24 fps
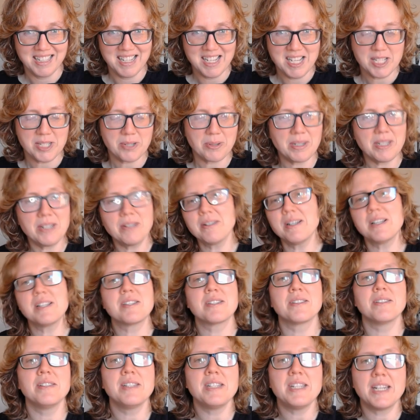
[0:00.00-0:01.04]
So here I
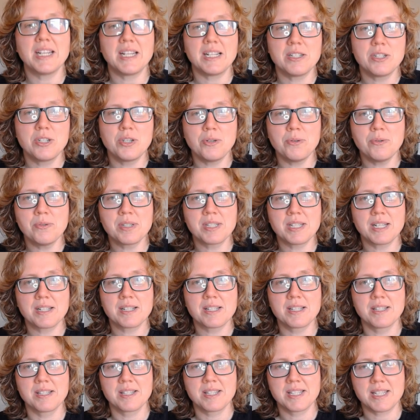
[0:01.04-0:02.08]
still need a 2,
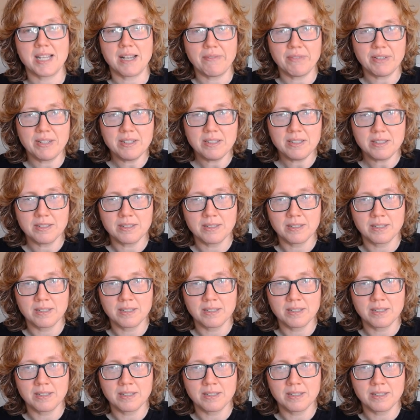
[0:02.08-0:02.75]
6, and 7.